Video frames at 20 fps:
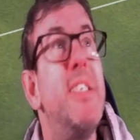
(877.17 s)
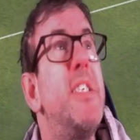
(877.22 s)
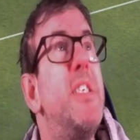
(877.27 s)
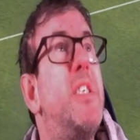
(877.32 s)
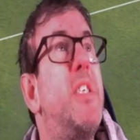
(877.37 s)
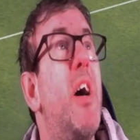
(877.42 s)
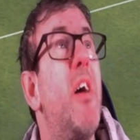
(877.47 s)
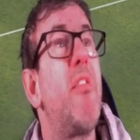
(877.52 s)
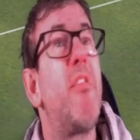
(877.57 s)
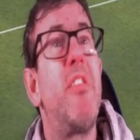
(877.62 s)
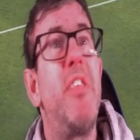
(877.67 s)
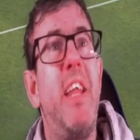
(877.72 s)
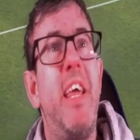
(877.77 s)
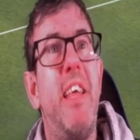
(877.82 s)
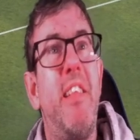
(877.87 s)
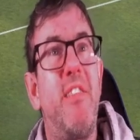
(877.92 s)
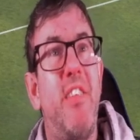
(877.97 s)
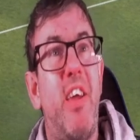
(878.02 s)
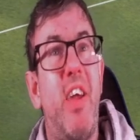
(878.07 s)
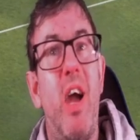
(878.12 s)
does
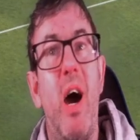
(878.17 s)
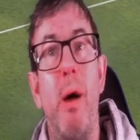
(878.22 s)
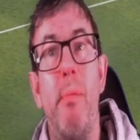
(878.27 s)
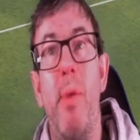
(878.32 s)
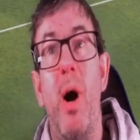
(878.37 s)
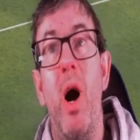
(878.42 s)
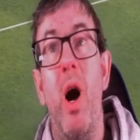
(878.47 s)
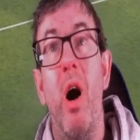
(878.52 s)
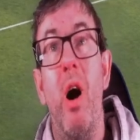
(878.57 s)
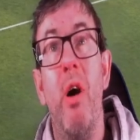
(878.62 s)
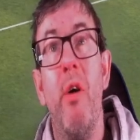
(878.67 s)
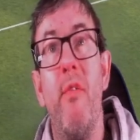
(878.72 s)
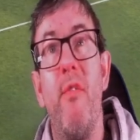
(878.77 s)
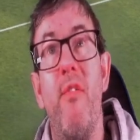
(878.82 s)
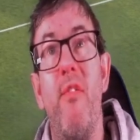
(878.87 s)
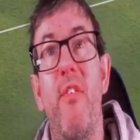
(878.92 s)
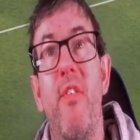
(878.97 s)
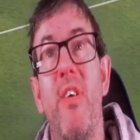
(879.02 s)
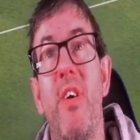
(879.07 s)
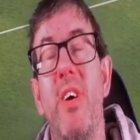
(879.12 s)
need to come
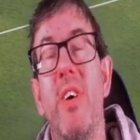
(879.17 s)
off.